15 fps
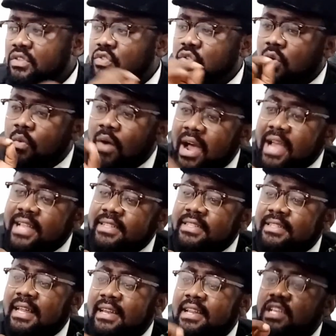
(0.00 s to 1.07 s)
So why is
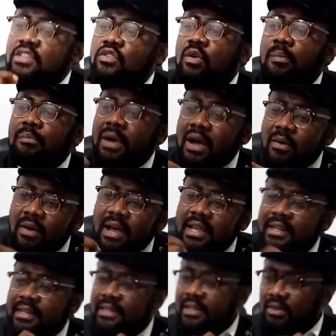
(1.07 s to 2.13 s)
it that there's no power
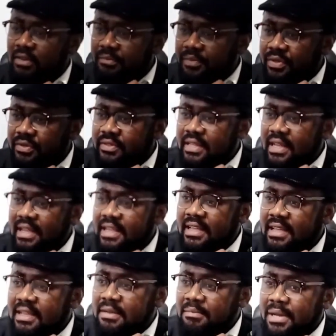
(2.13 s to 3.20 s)
in the computer,
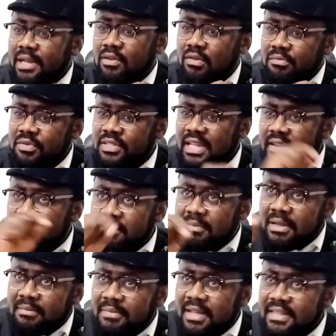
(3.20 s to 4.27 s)
but the computer
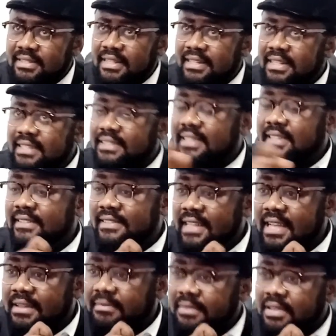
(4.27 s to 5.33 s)
remembers the date and
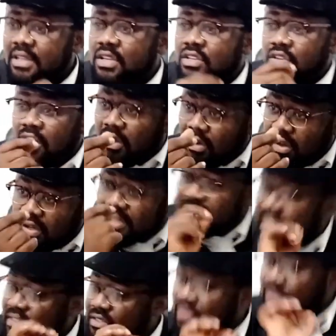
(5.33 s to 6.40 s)
time? Your clock is
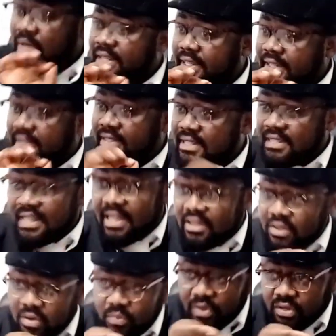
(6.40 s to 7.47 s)
still working, just like
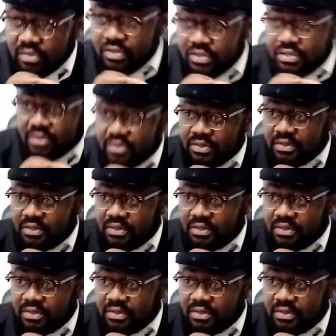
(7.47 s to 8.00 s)
your watch.